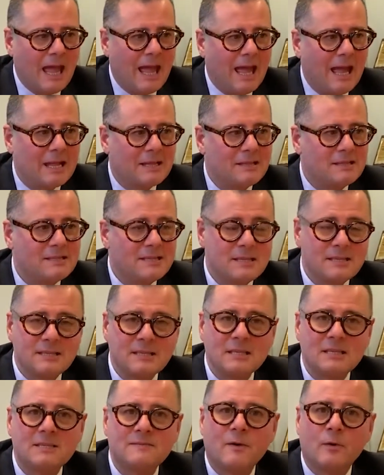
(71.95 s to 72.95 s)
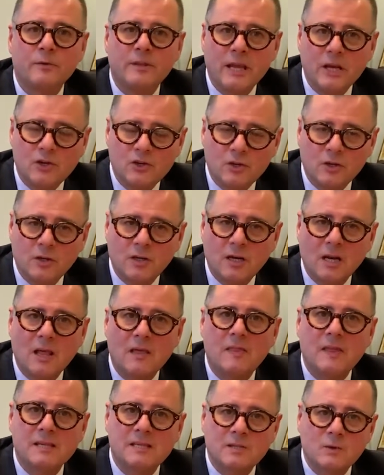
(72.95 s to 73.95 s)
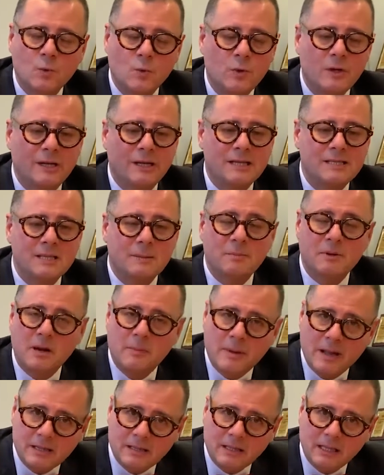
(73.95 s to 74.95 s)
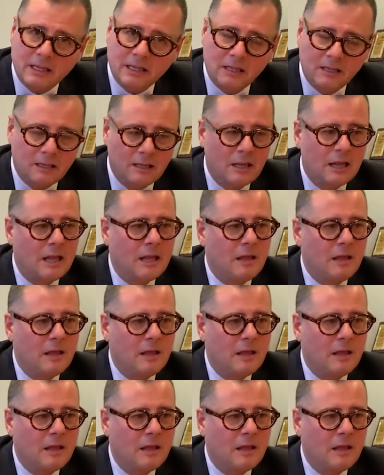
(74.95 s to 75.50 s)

and since its foundation, the school is implementing